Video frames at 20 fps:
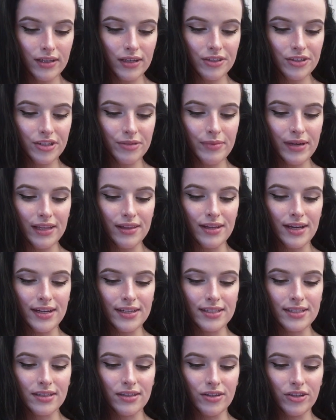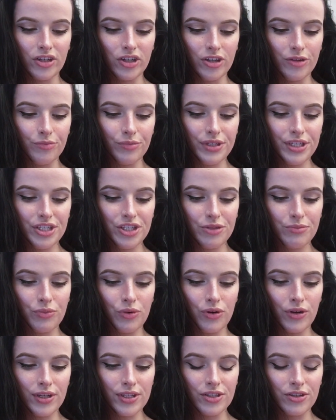Color may last longer on bleach,
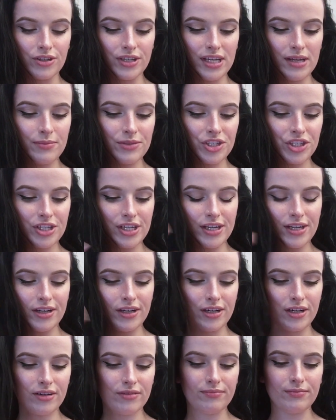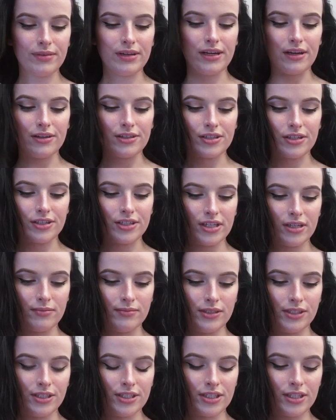porous, or damaged hair. My hair is not
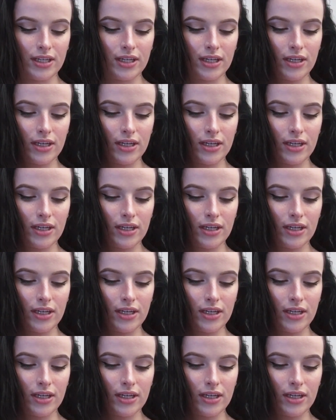damaged, sick.